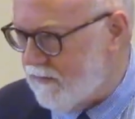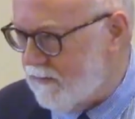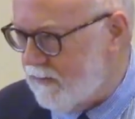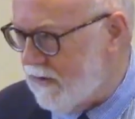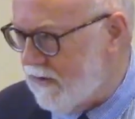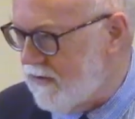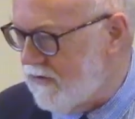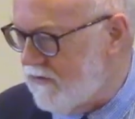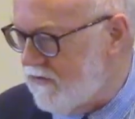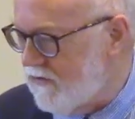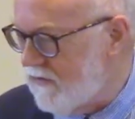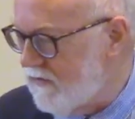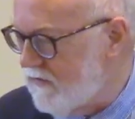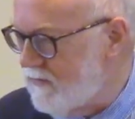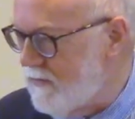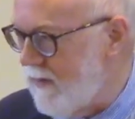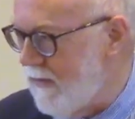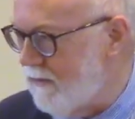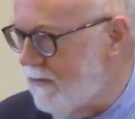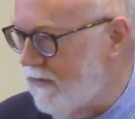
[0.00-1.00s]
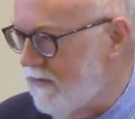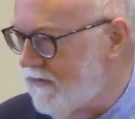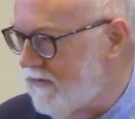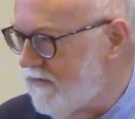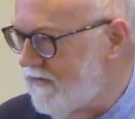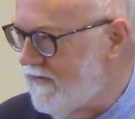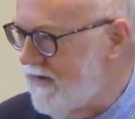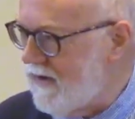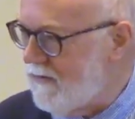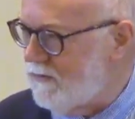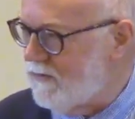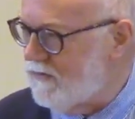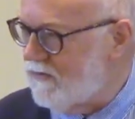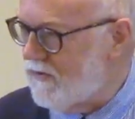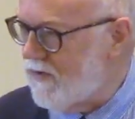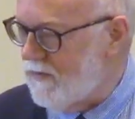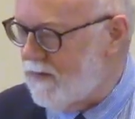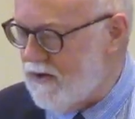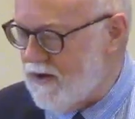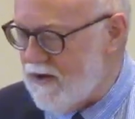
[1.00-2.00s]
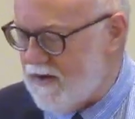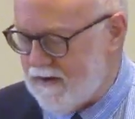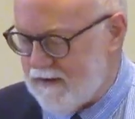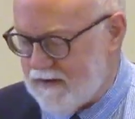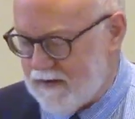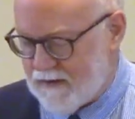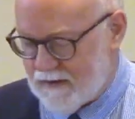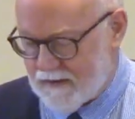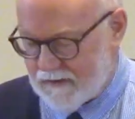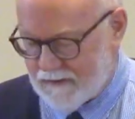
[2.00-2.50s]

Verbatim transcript: be good church members. Is that what's going on here?